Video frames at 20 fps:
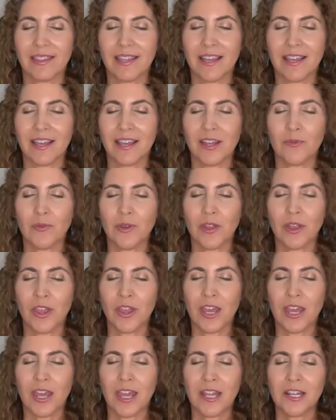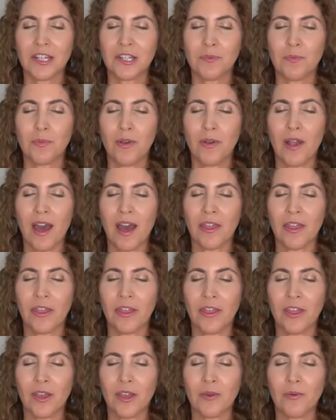And with each breath
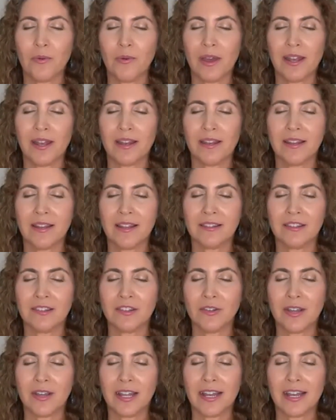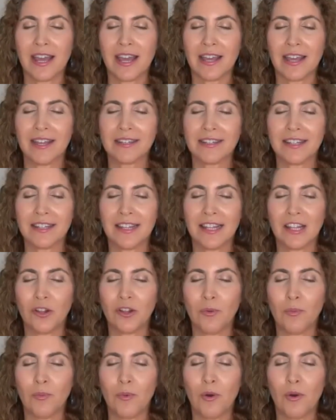that you witness, you connect a
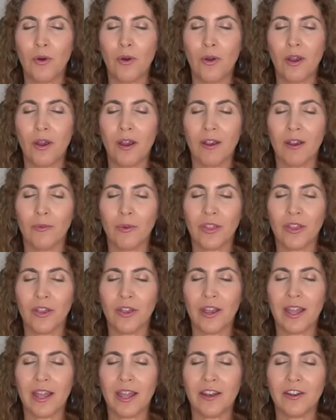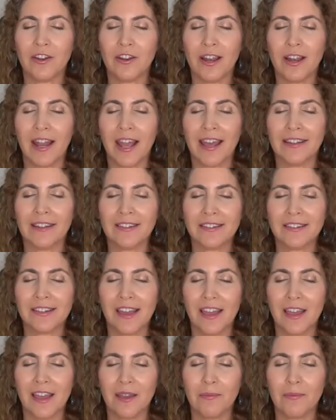little more with your inner
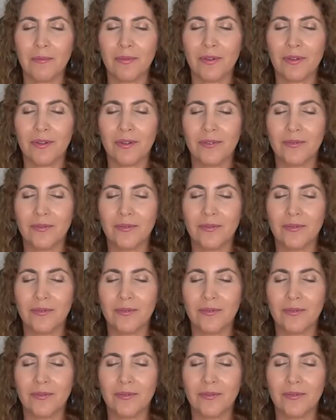landscape,